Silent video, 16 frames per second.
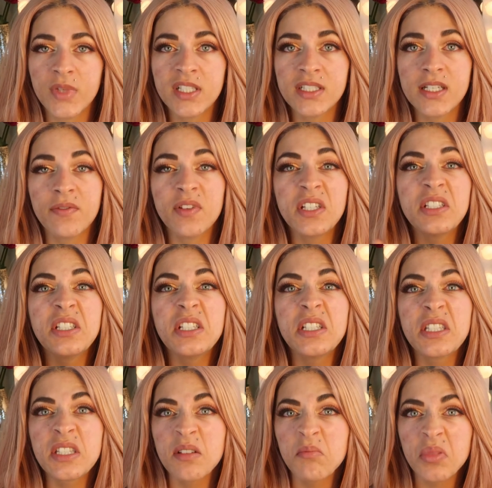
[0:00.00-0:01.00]
it definitely
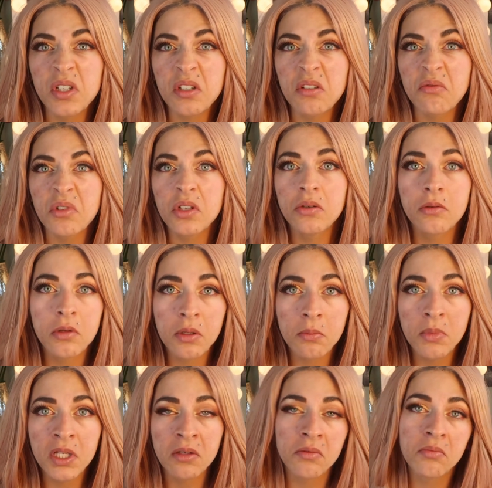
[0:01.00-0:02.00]
did something. You know what I
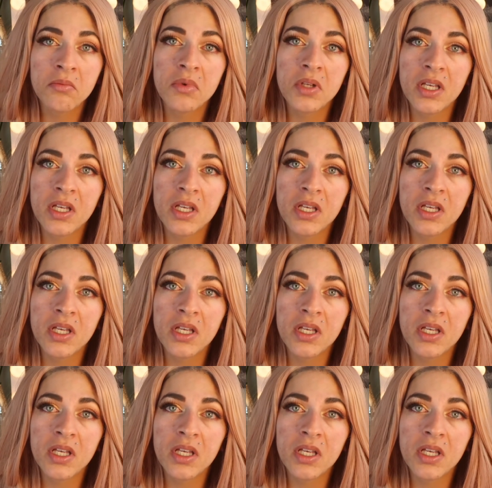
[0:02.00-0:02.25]
mean?